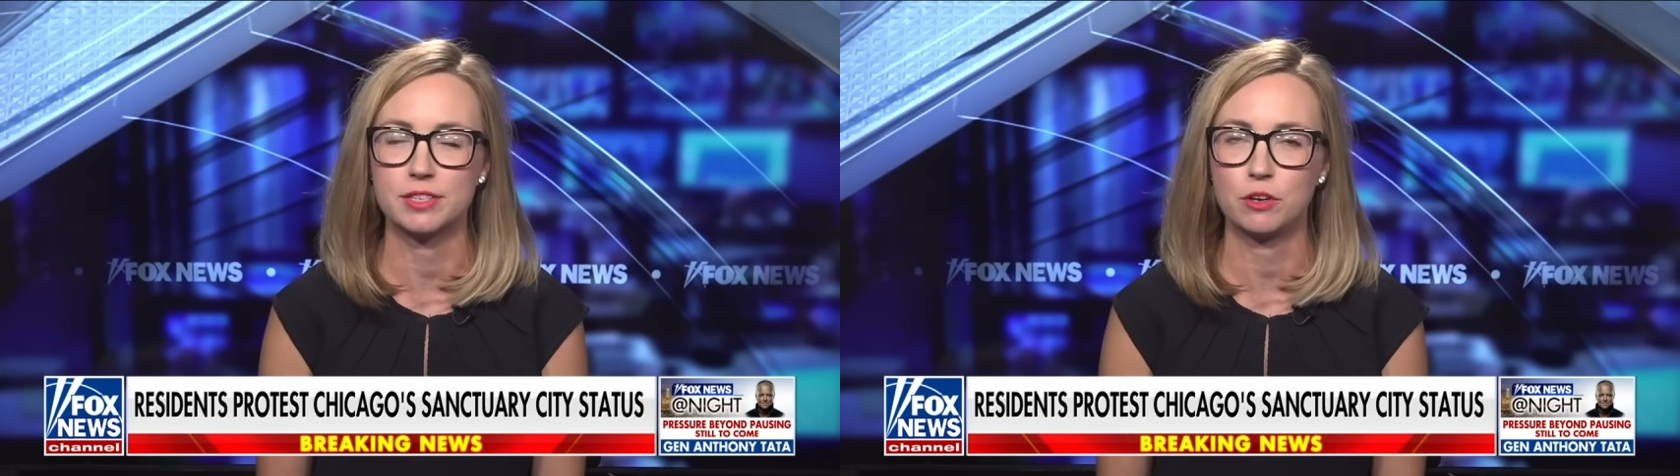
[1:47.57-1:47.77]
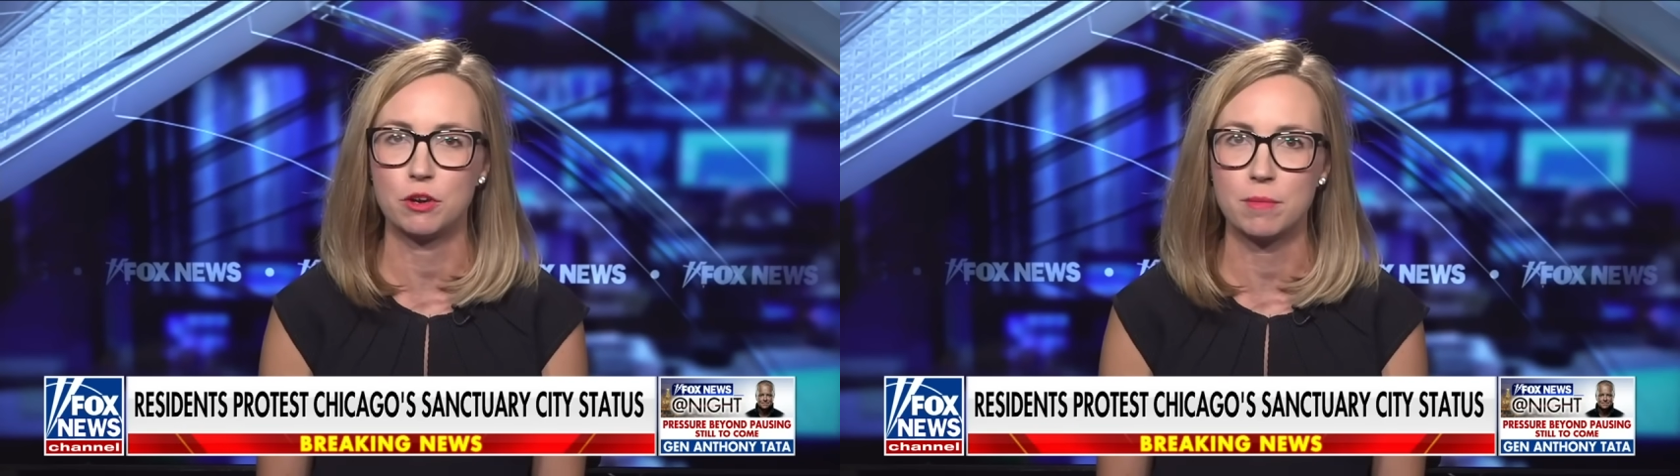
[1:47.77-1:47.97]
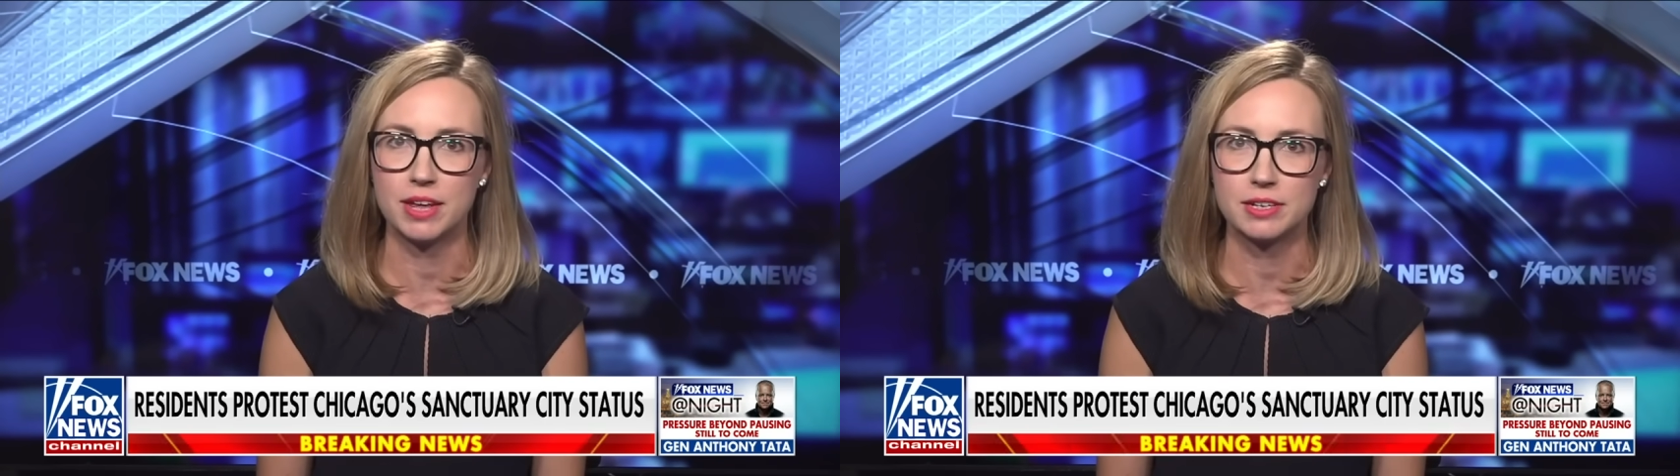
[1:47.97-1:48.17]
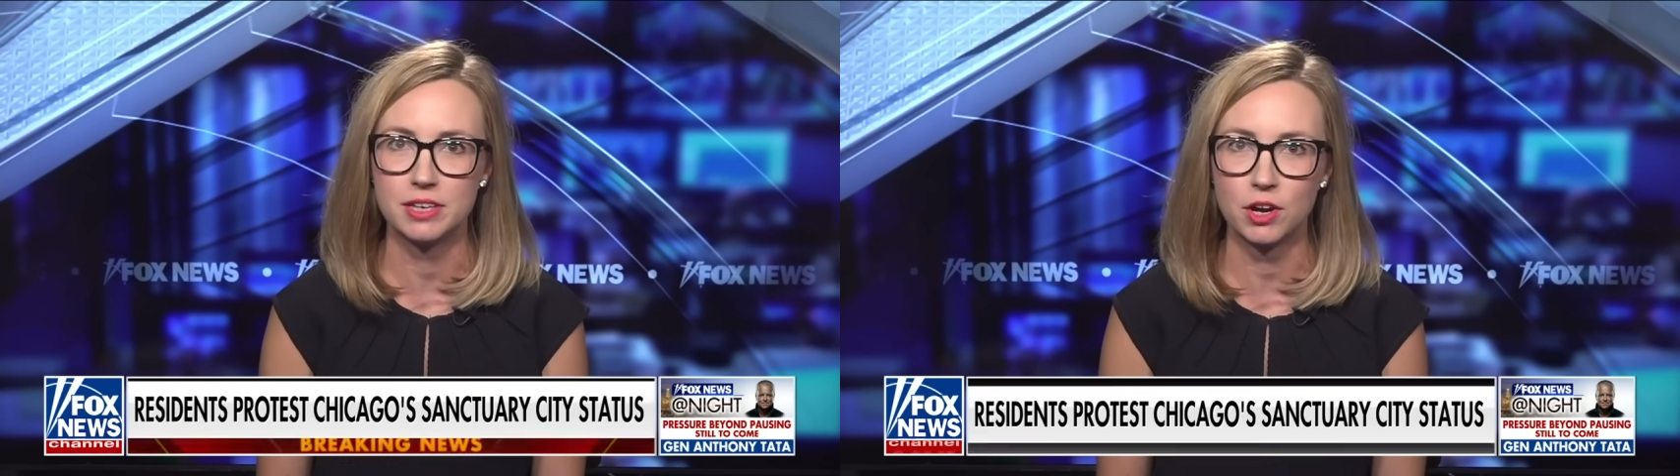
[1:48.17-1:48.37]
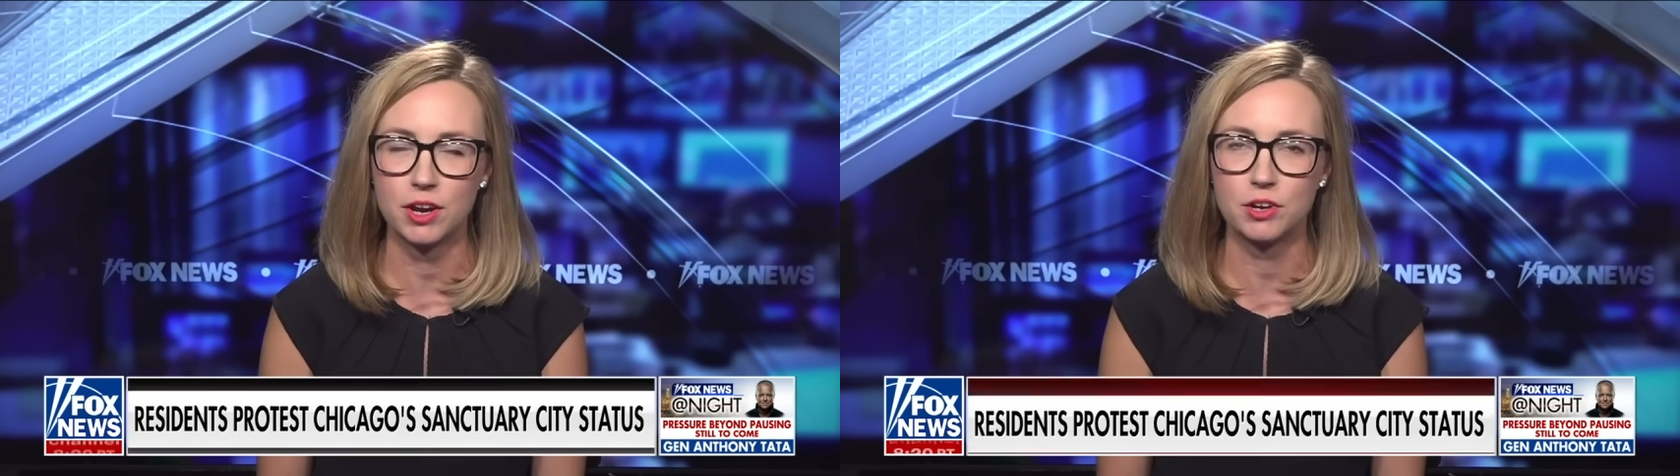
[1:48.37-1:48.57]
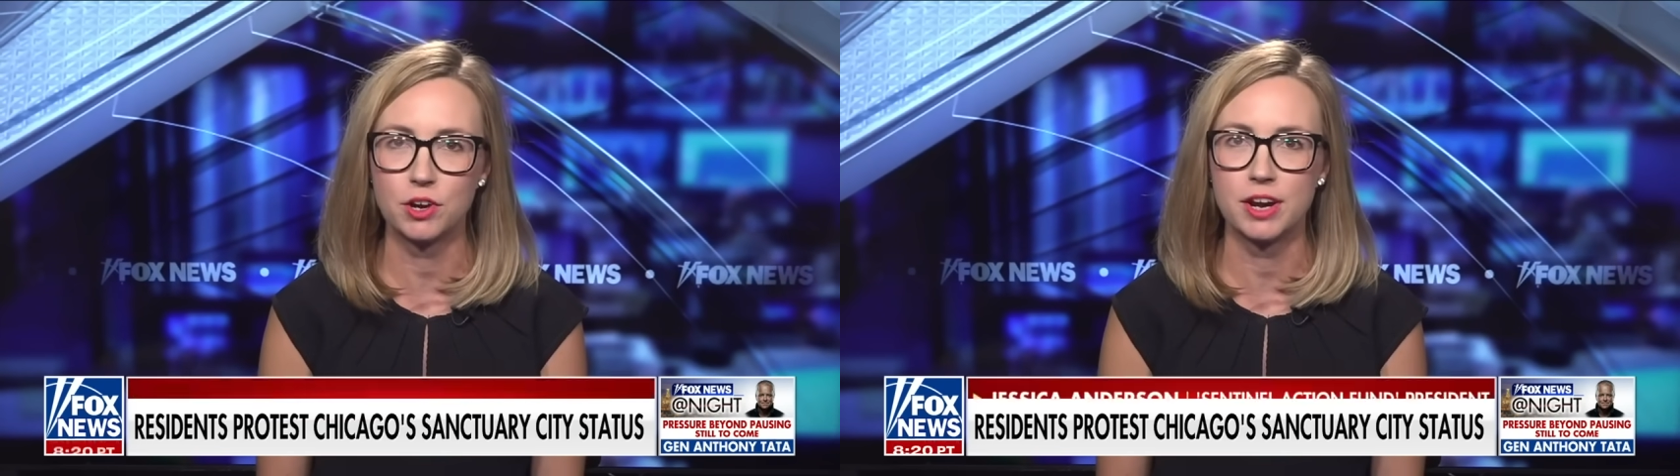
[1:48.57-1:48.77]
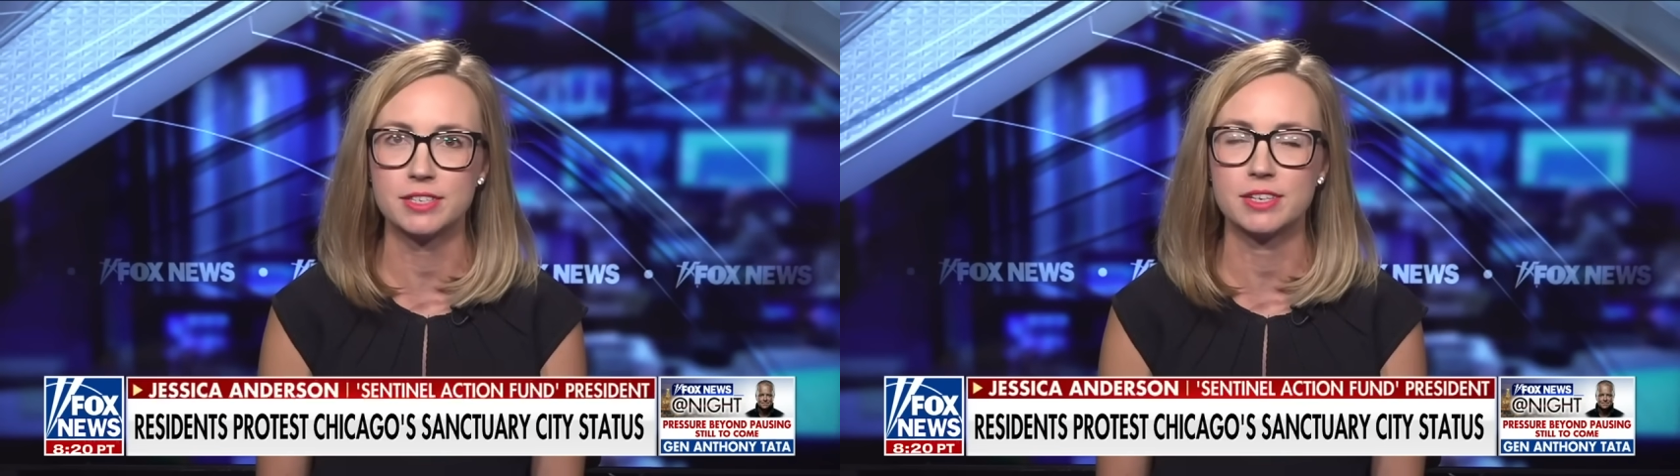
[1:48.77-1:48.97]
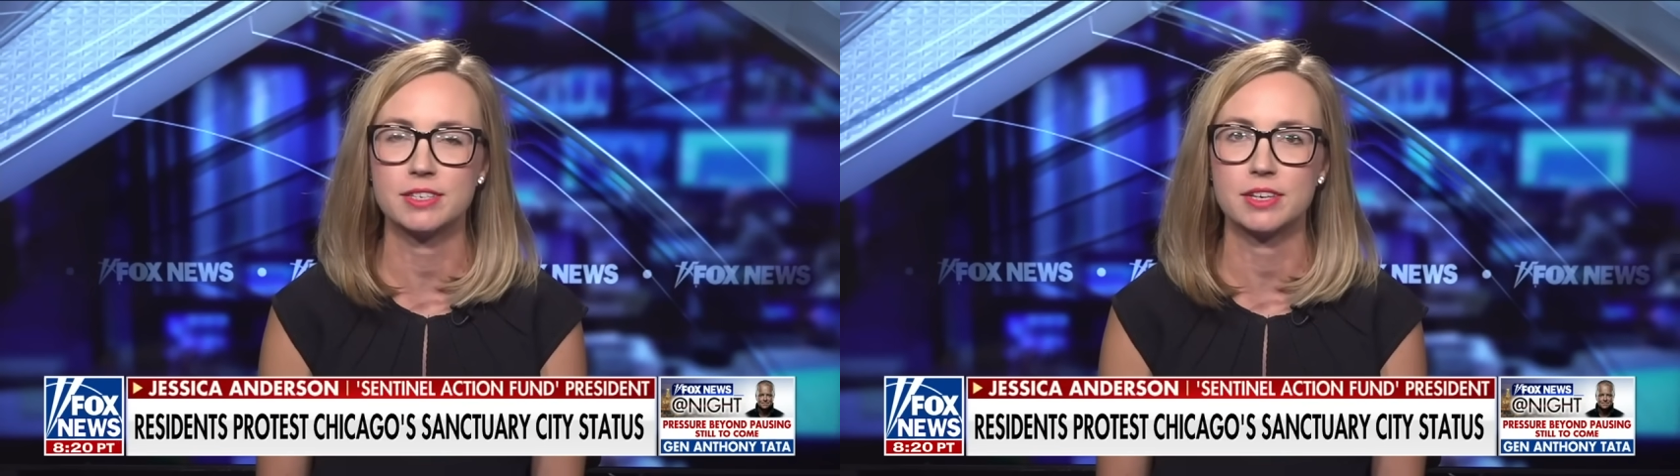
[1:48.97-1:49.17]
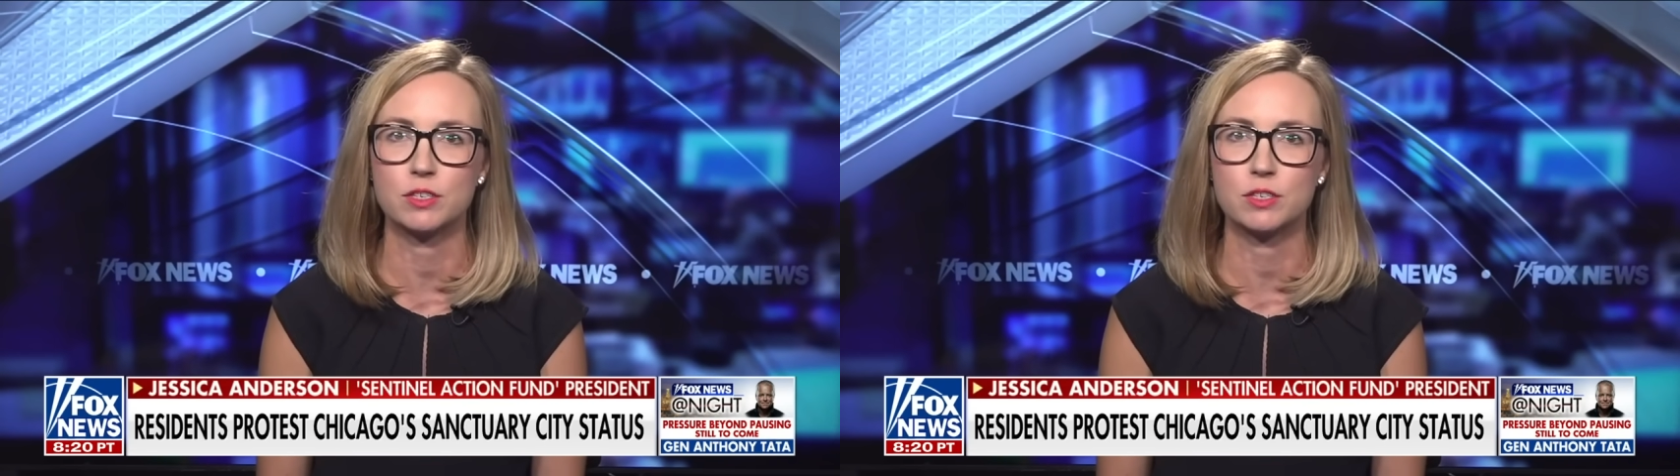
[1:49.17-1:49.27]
It's a humanitarian crisis.